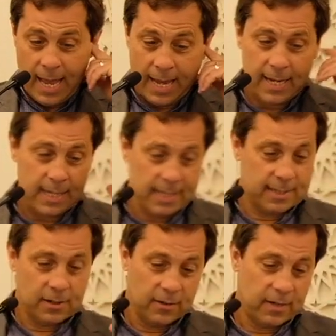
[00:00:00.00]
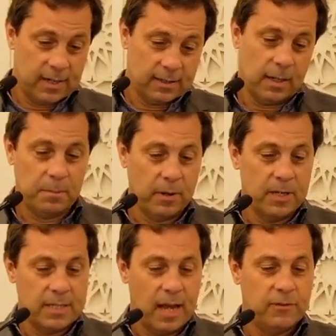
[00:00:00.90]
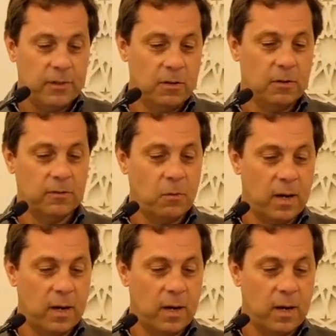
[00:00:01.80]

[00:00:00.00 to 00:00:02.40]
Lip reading: and it is sort of a bird's eye view of